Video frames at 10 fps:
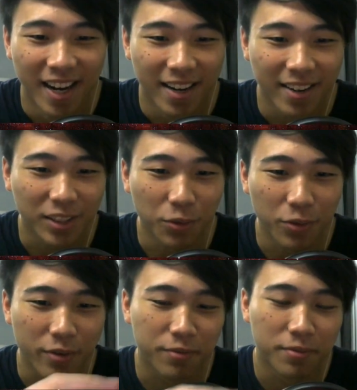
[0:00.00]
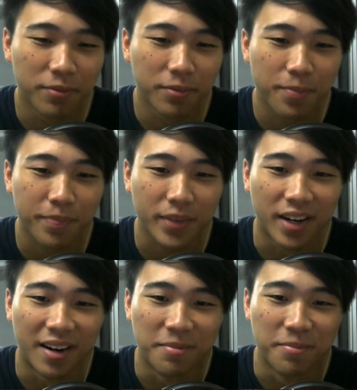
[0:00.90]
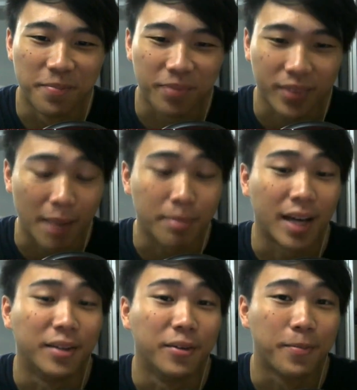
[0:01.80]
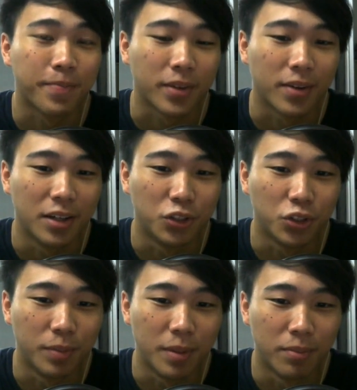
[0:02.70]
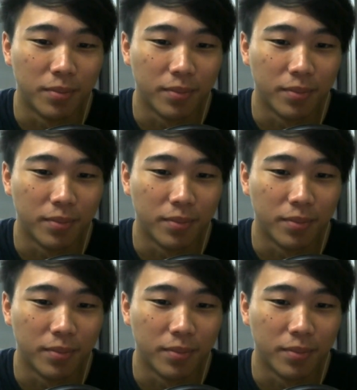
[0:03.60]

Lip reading: Right, so with Time Tunnel, right, you should be